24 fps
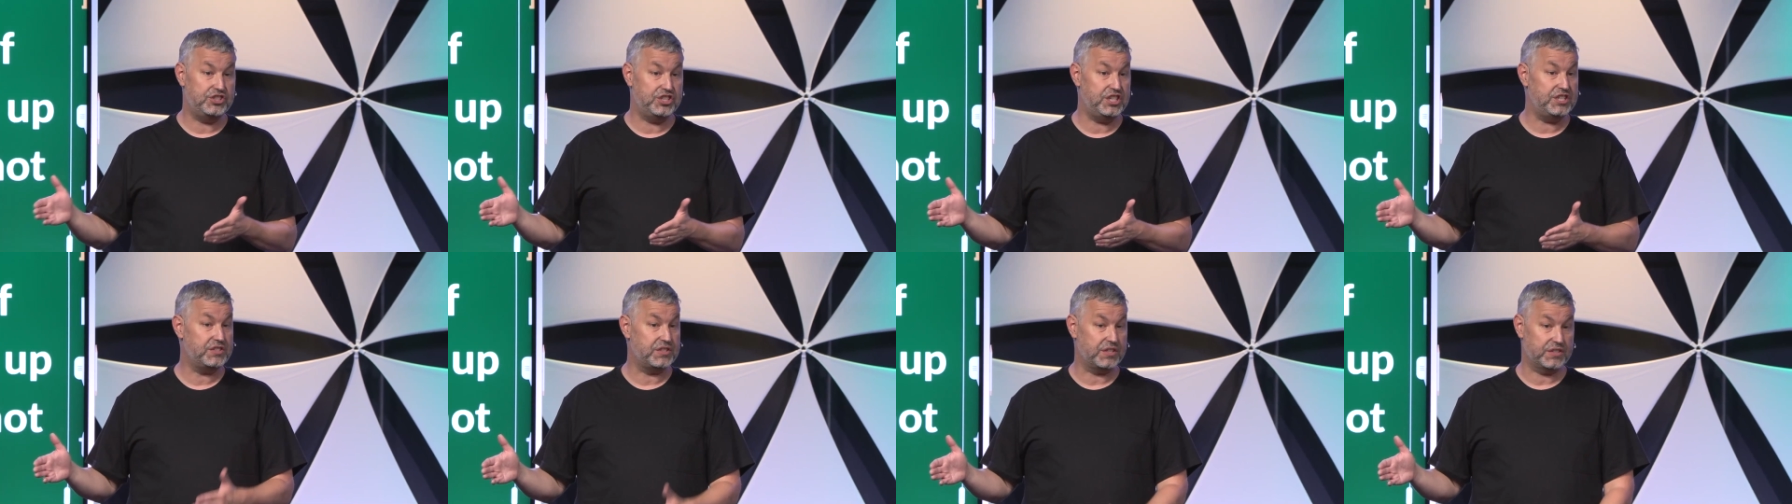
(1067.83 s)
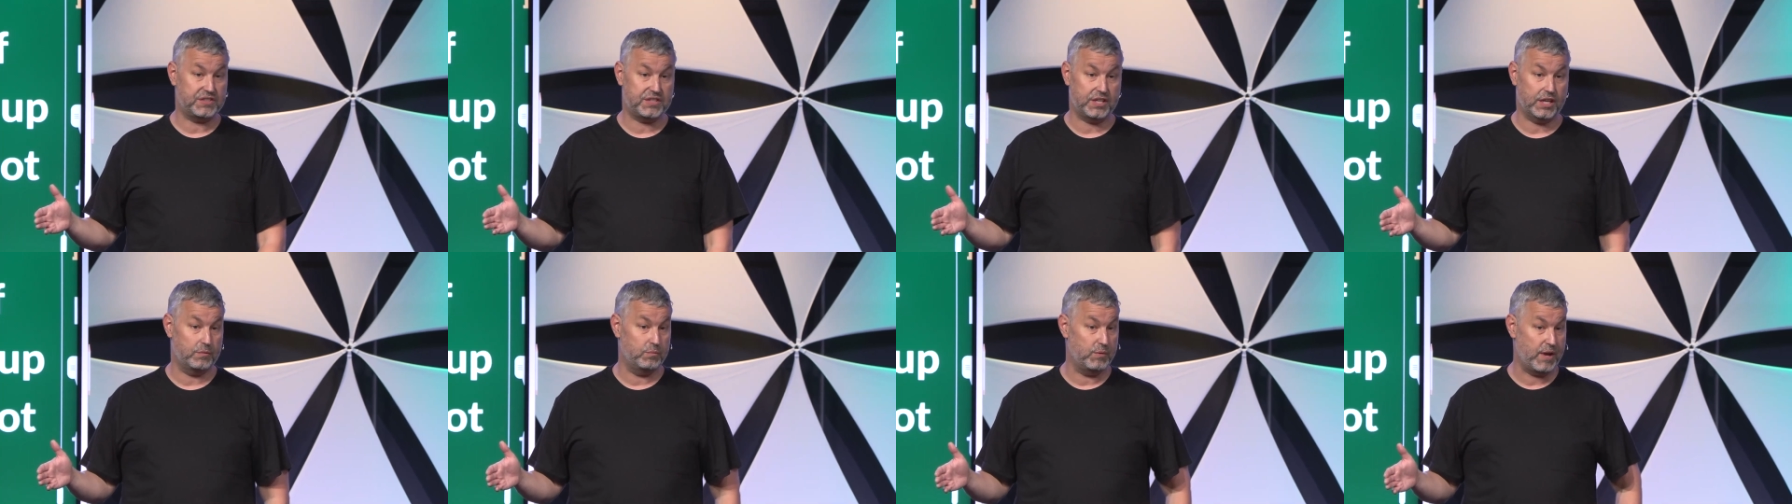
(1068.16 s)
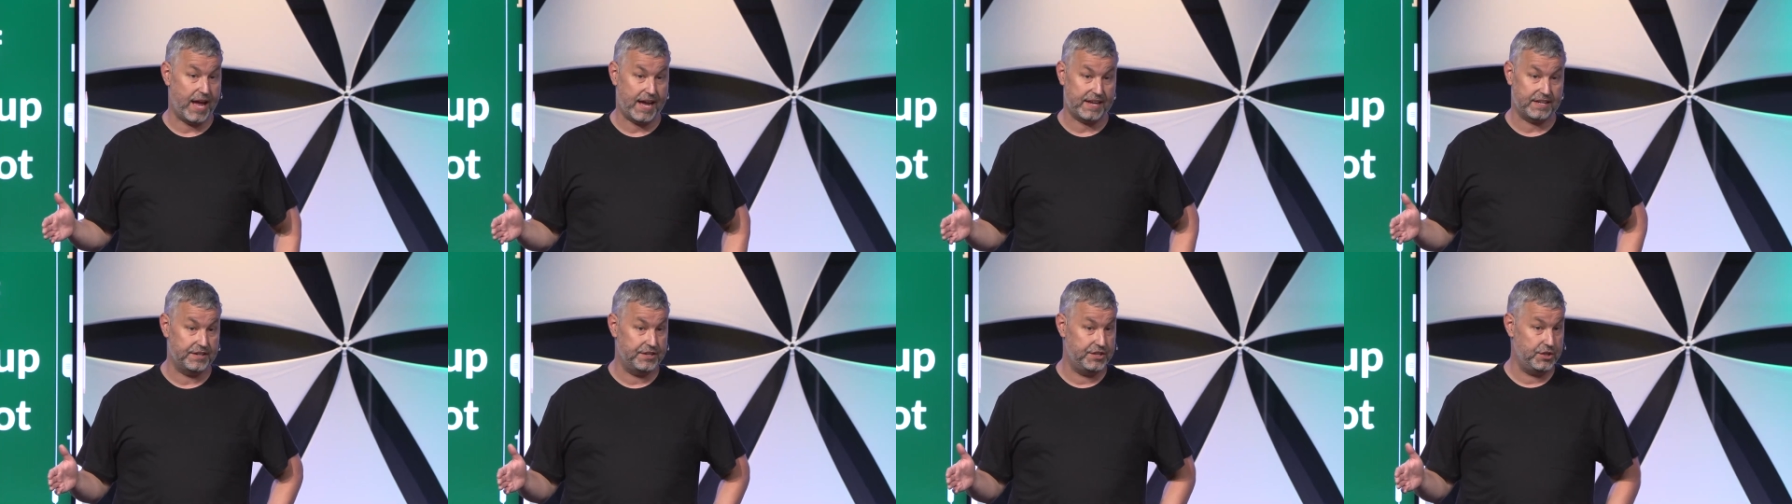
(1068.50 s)
Jesus said
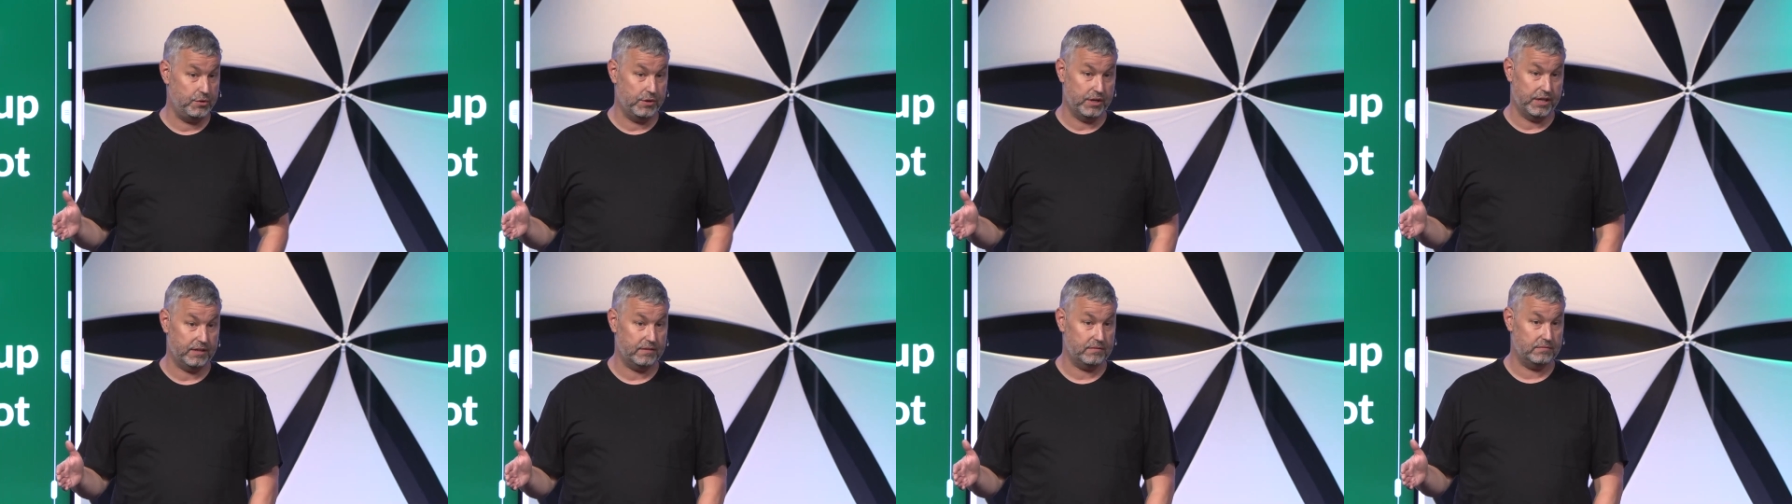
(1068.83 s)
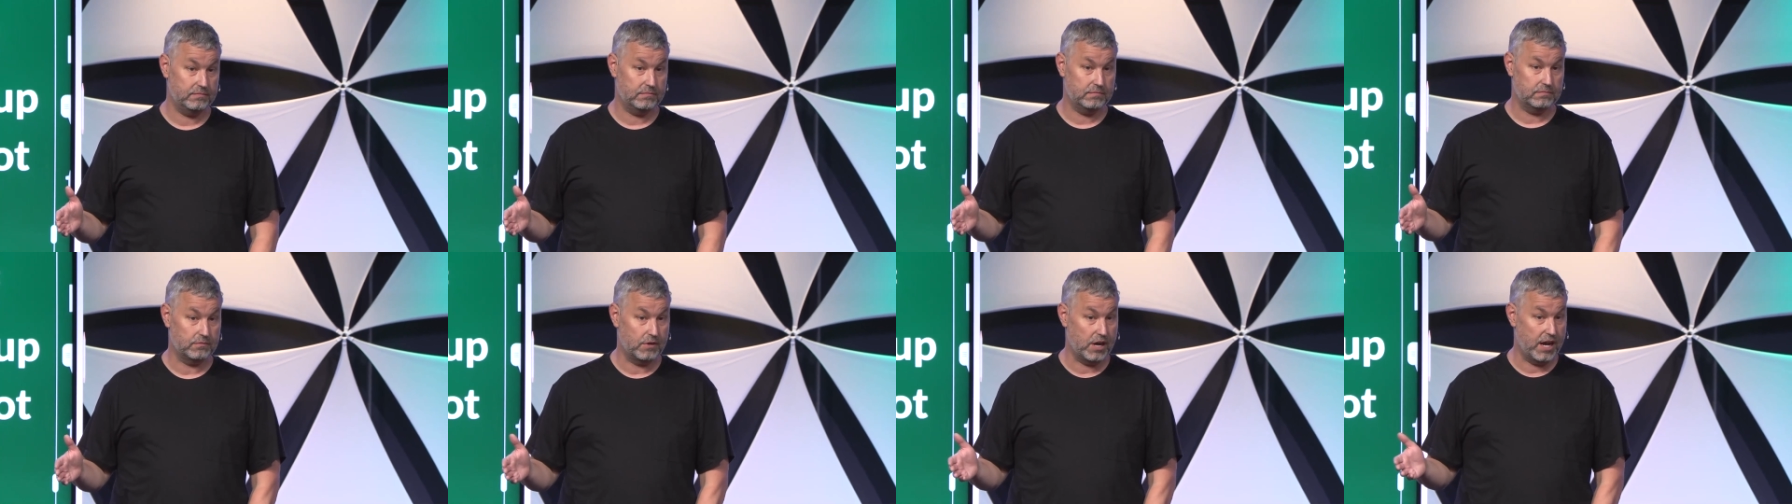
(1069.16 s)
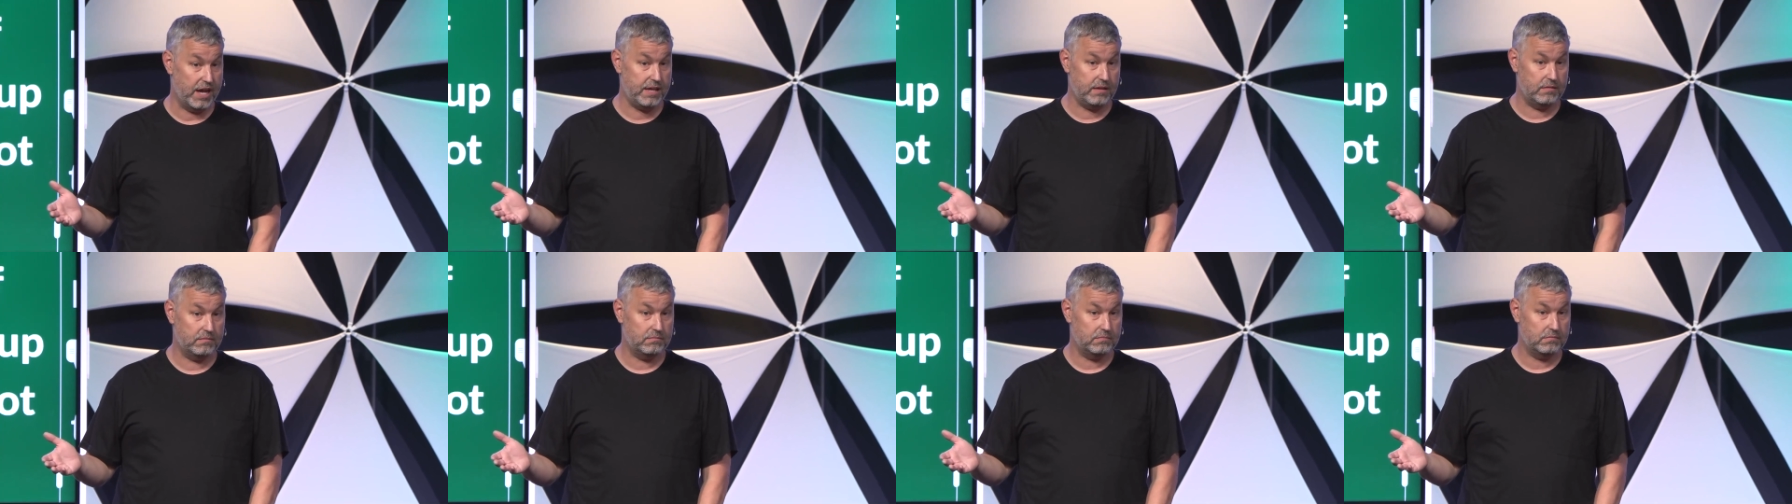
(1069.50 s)
we had to do it,
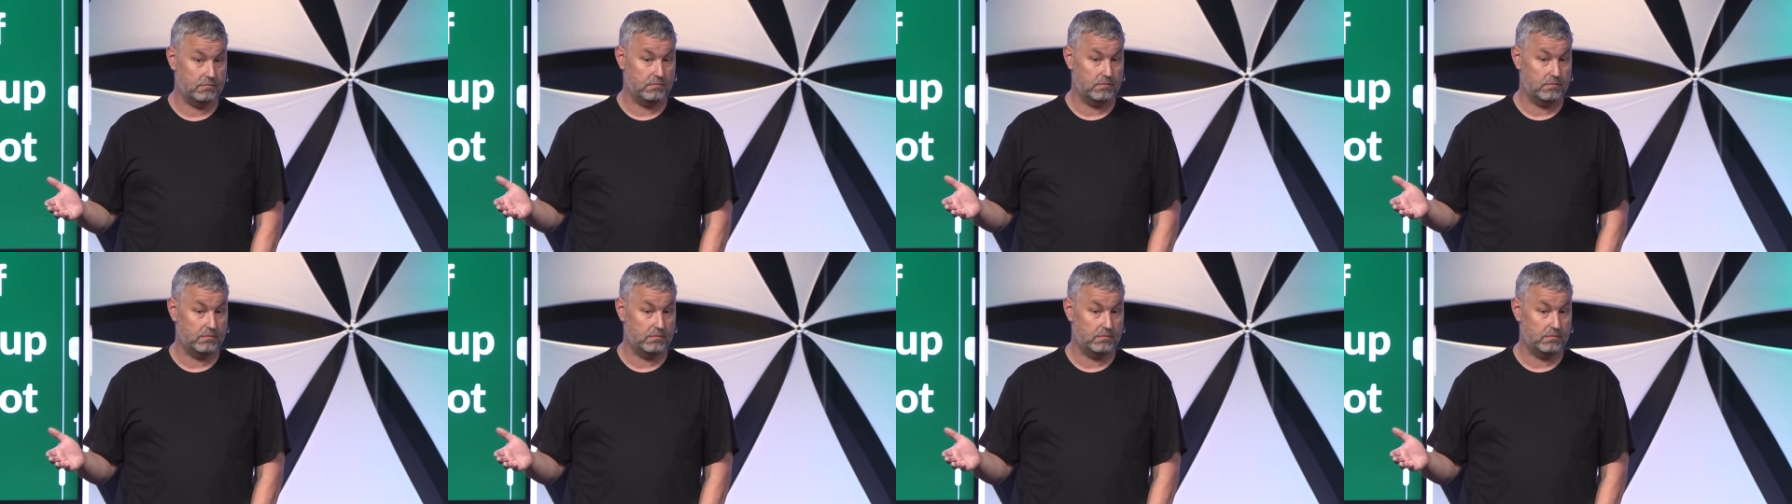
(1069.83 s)
right?